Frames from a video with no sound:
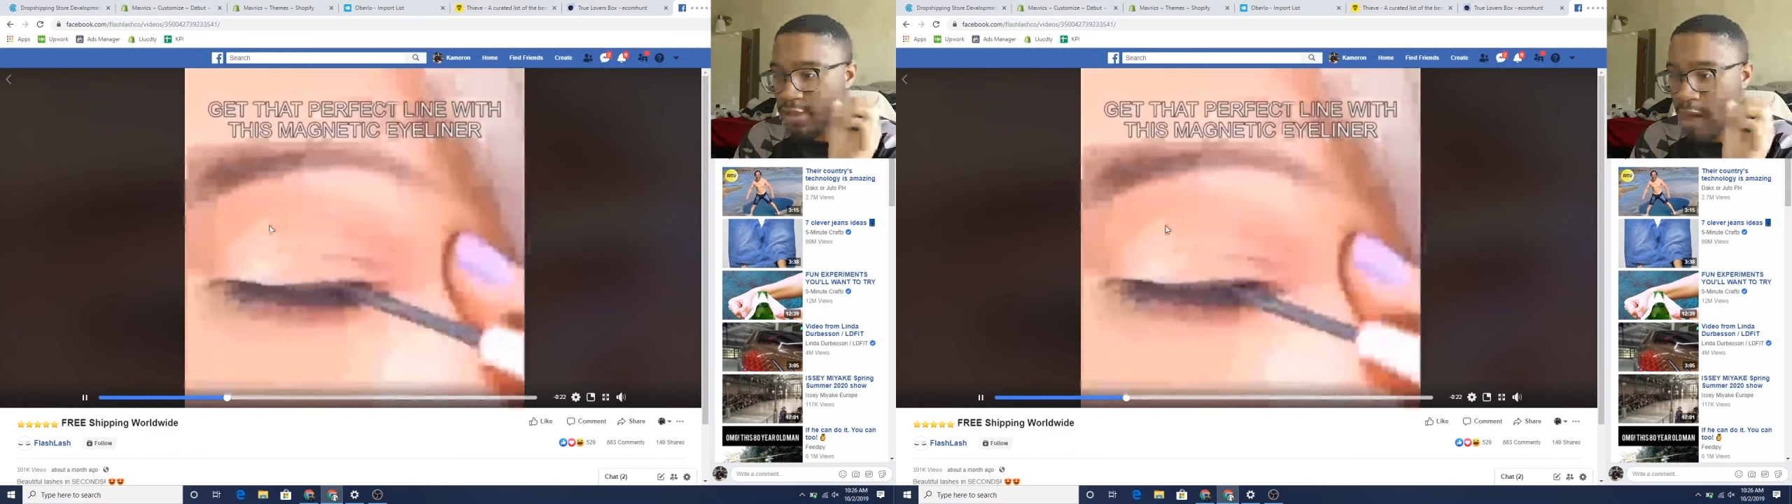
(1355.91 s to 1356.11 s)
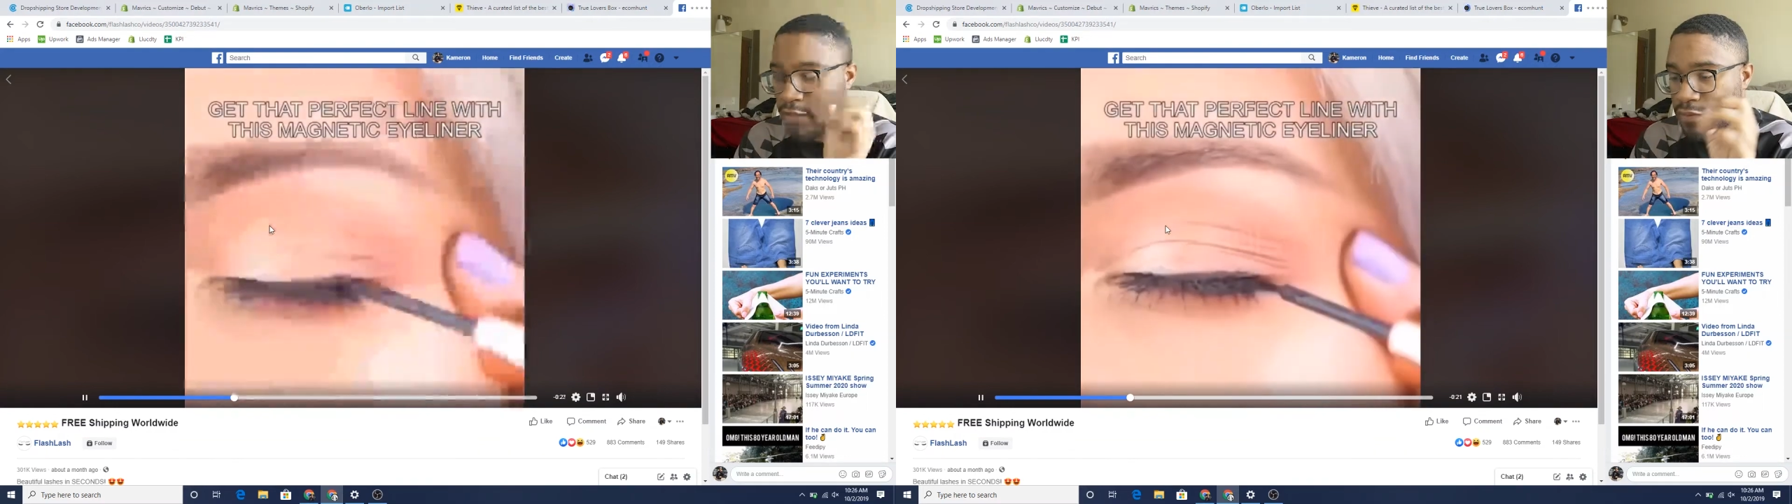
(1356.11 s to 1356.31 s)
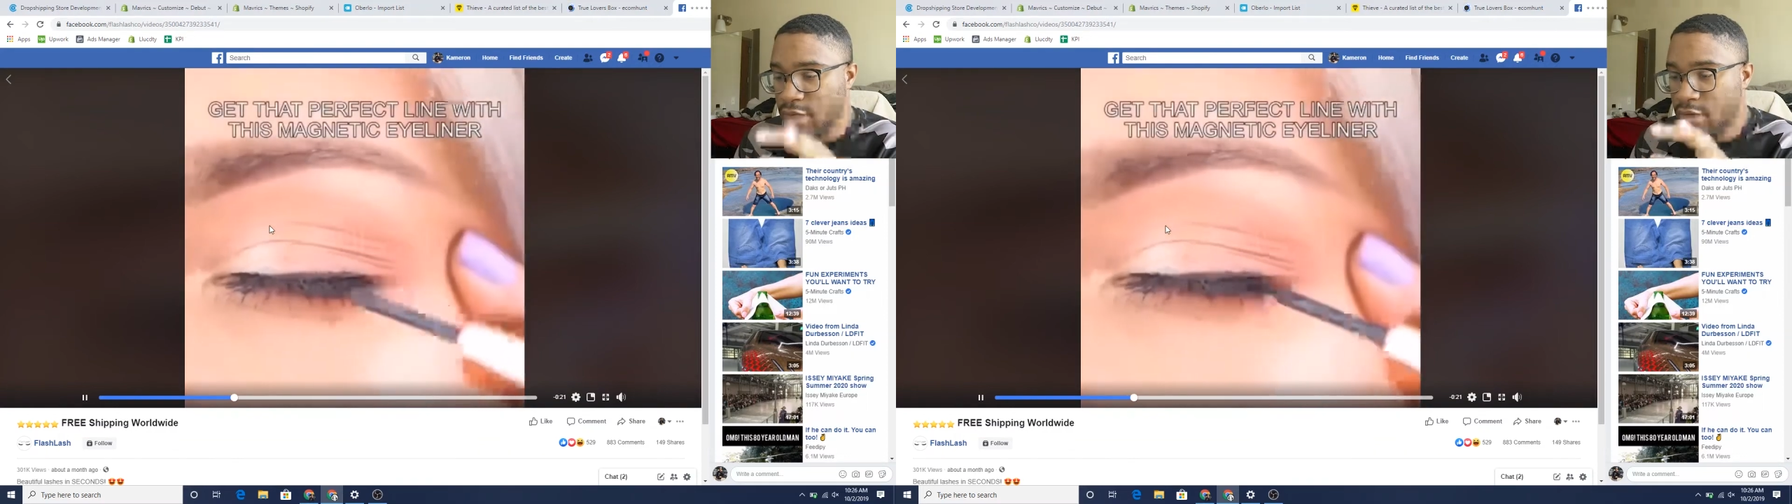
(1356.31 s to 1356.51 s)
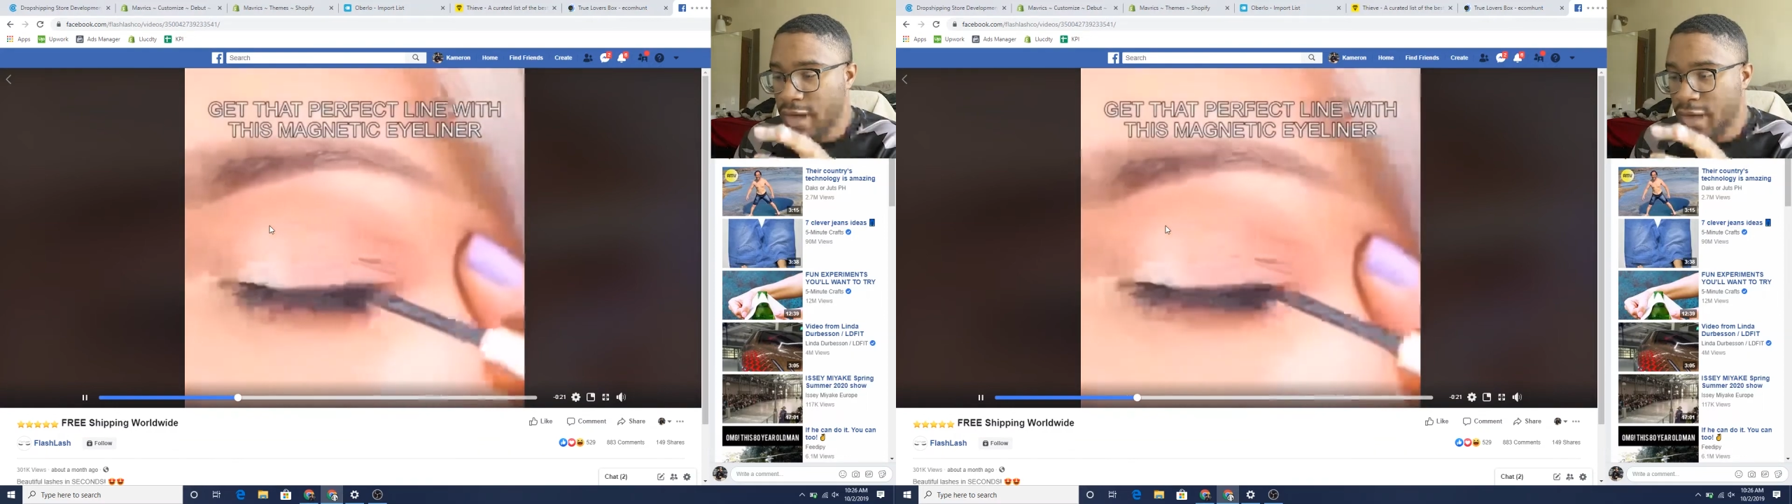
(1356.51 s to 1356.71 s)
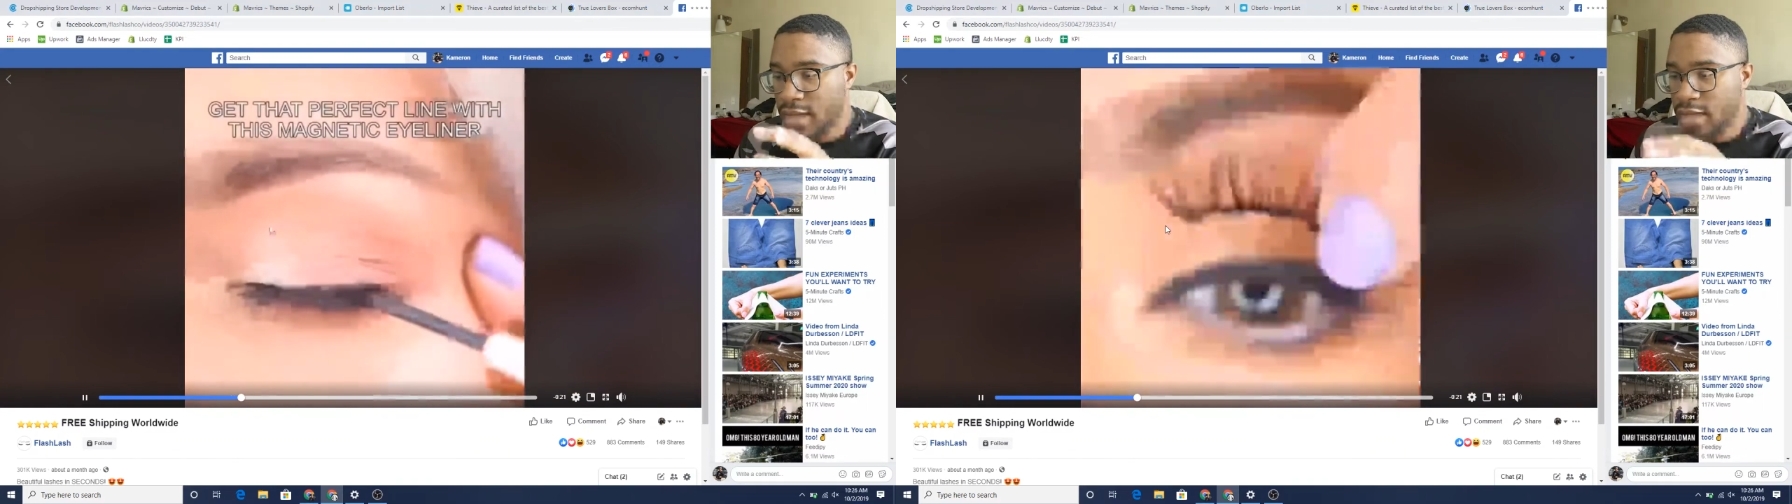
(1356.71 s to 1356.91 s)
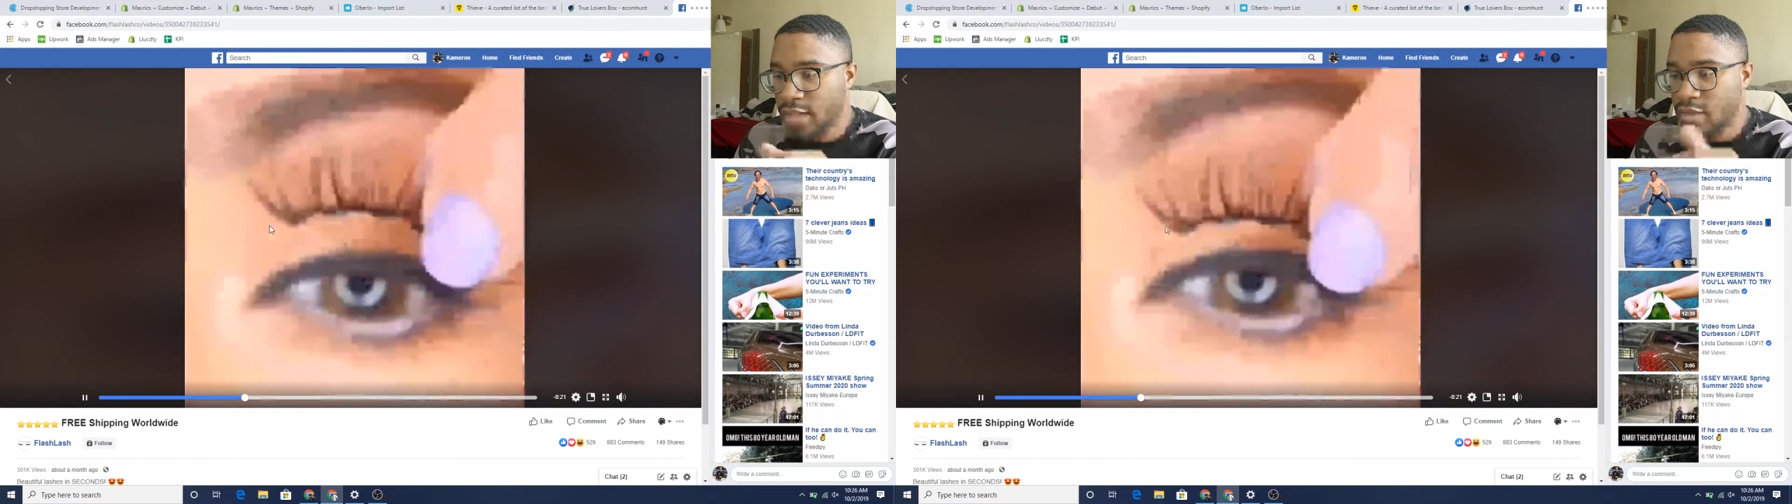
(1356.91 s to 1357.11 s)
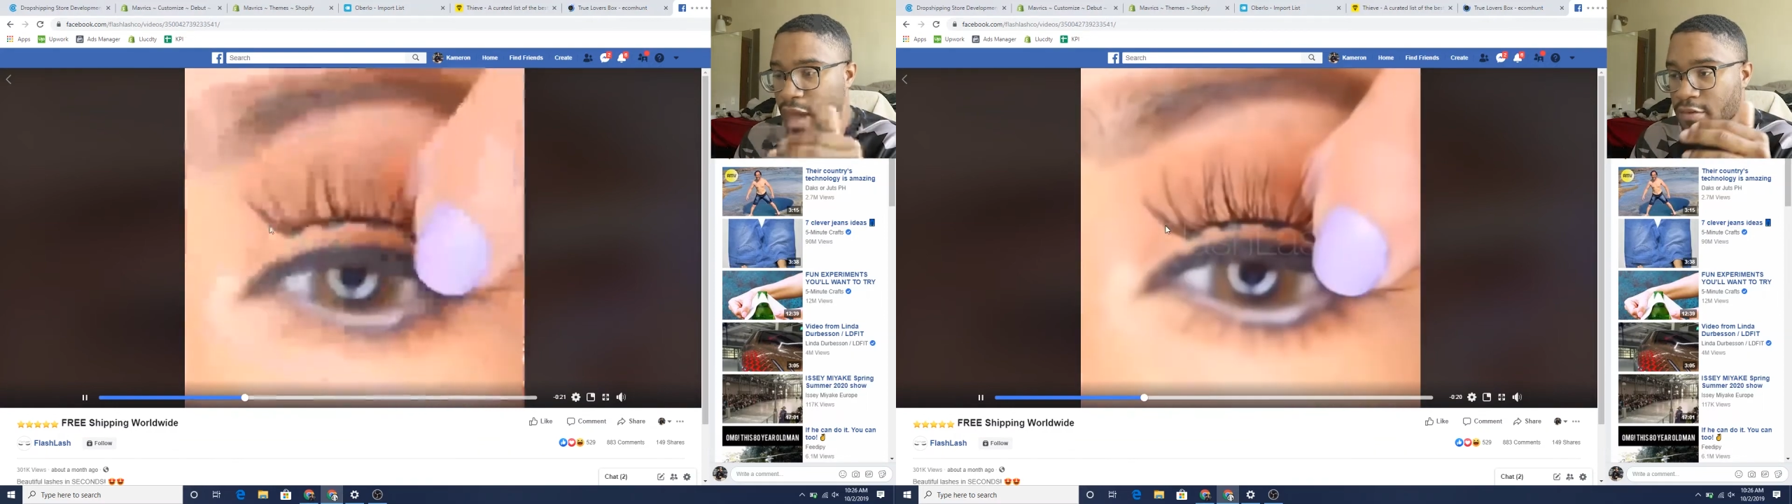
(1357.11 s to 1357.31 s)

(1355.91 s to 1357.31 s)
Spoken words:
you have a video ad, and then you